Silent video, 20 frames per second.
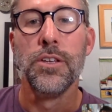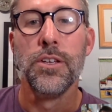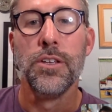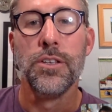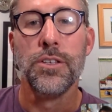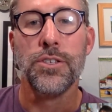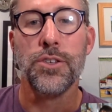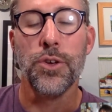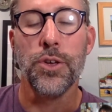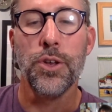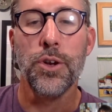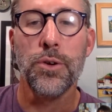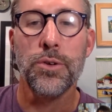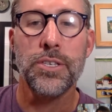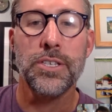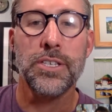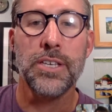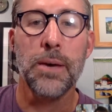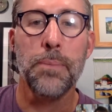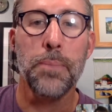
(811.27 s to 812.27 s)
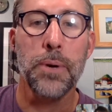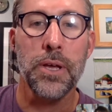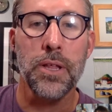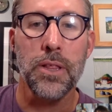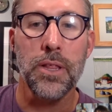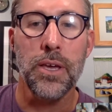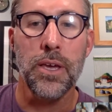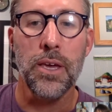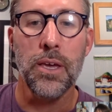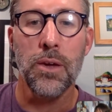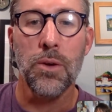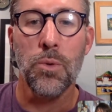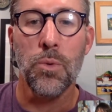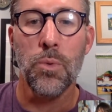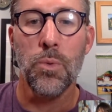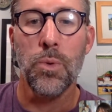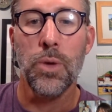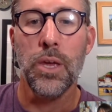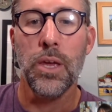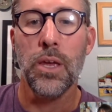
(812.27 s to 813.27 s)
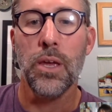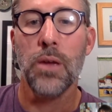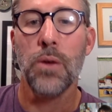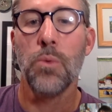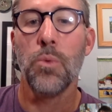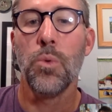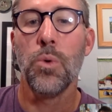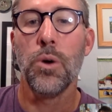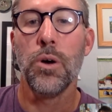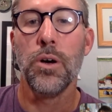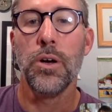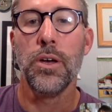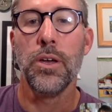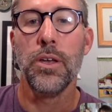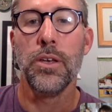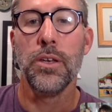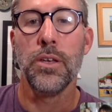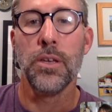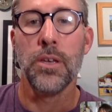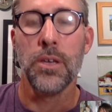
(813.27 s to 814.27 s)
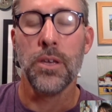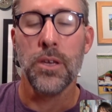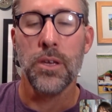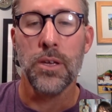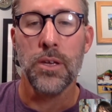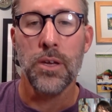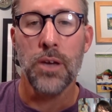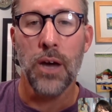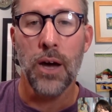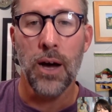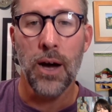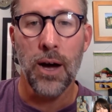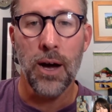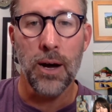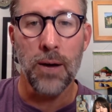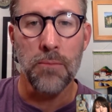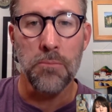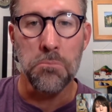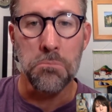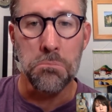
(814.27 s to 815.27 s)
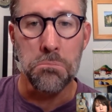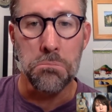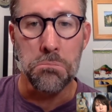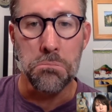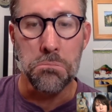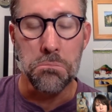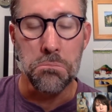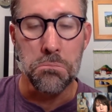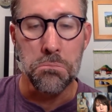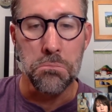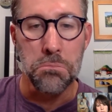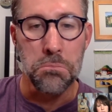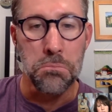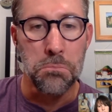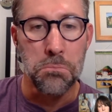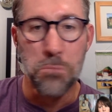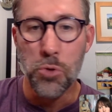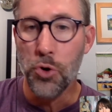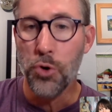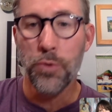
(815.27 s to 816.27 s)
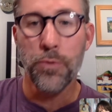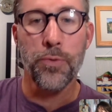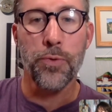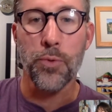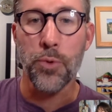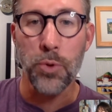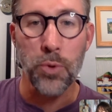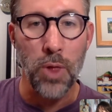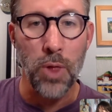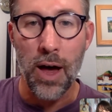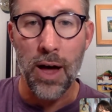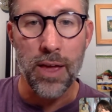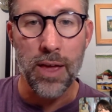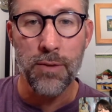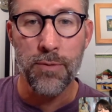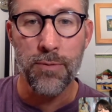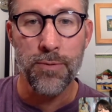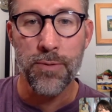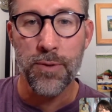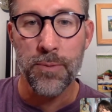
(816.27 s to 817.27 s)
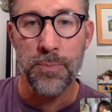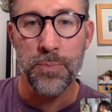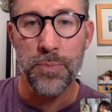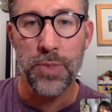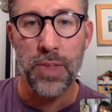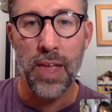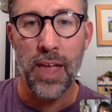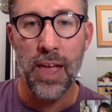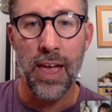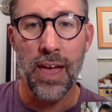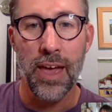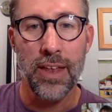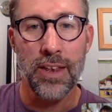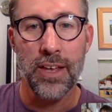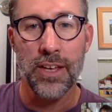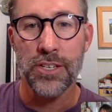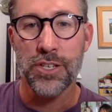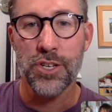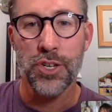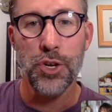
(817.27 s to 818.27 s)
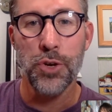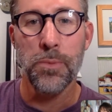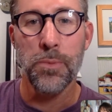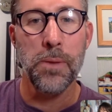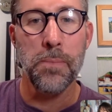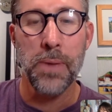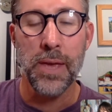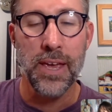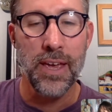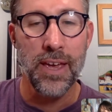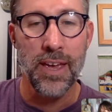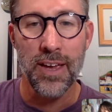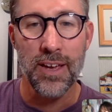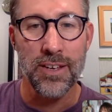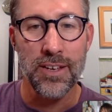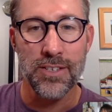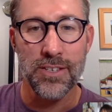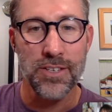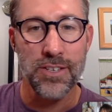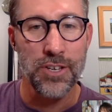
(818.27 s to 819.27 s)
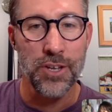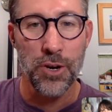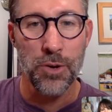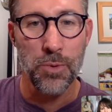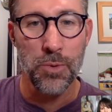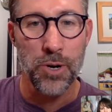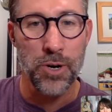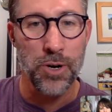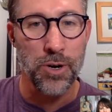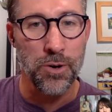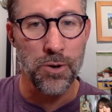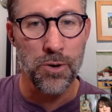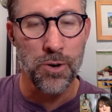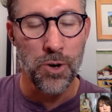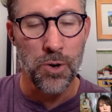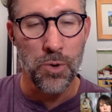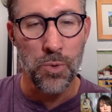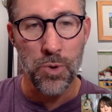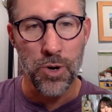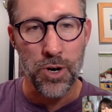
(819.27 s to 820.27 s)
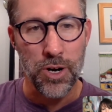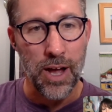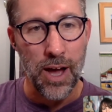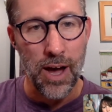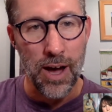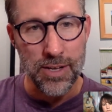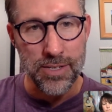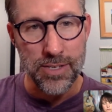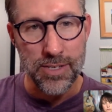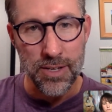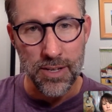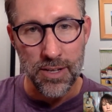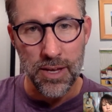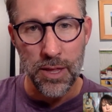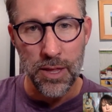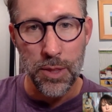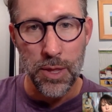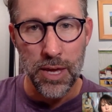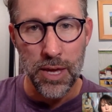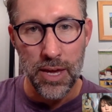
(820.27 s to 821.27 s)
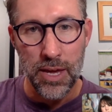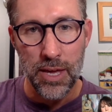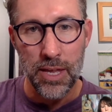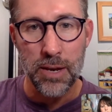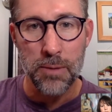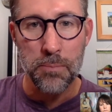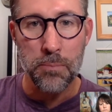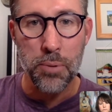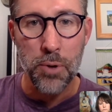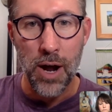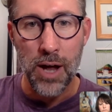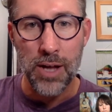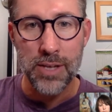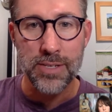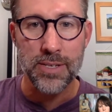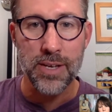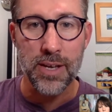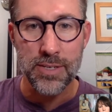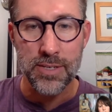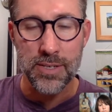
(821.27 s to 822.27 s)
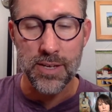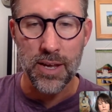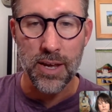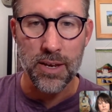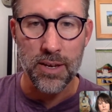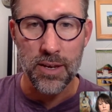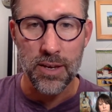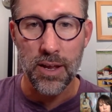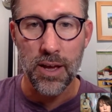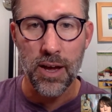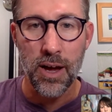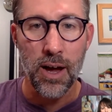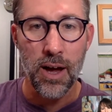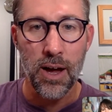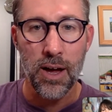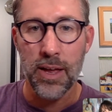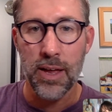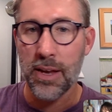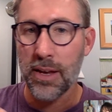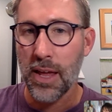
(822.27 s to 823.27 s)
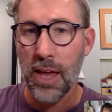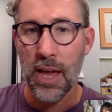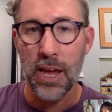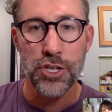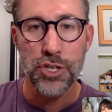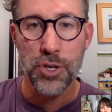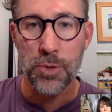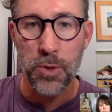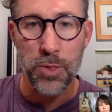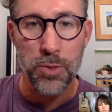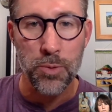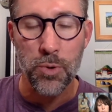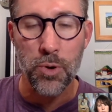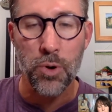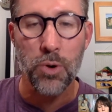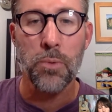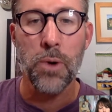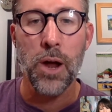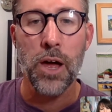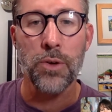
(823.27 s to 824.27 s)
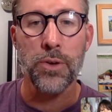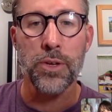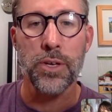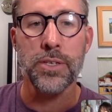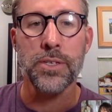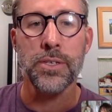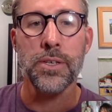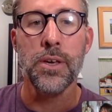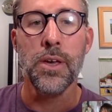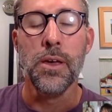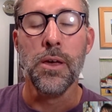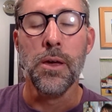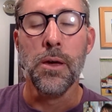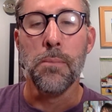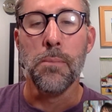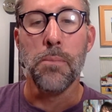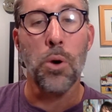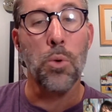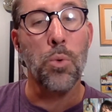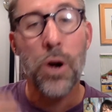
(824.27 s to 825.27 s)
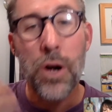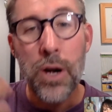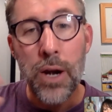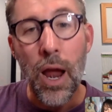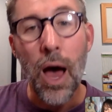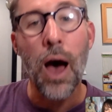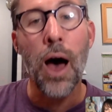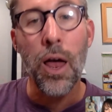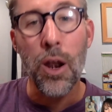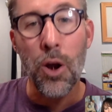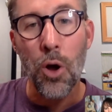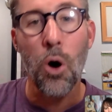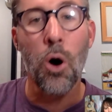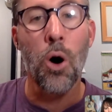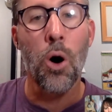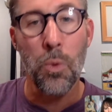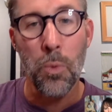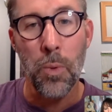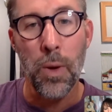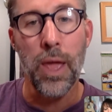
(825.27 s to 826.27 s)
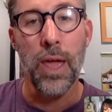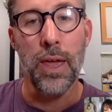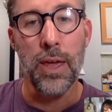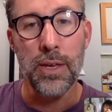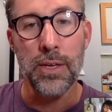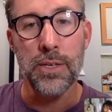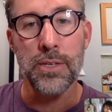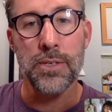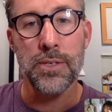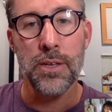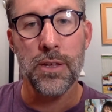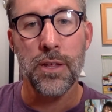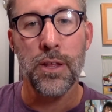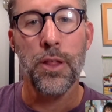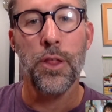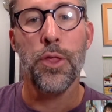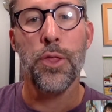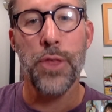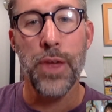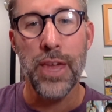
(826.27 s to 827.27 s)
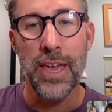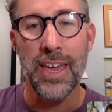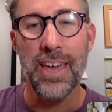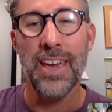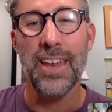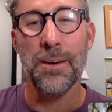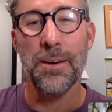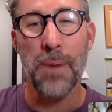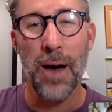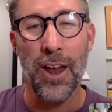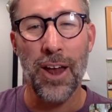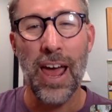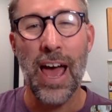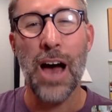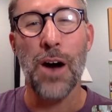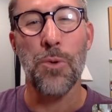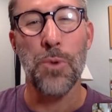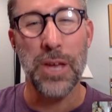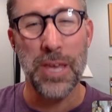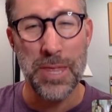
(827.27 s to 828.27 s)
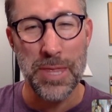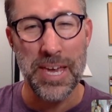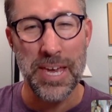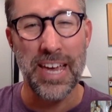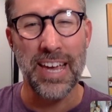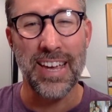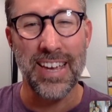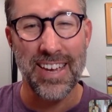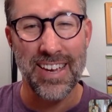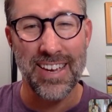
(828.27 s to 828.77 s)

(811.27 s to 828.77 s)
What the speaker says: So, typically we would um, move through life, and as human beings, we're constantly thinking and processing, engaging with the world around us, but we're not always thinking about how we think.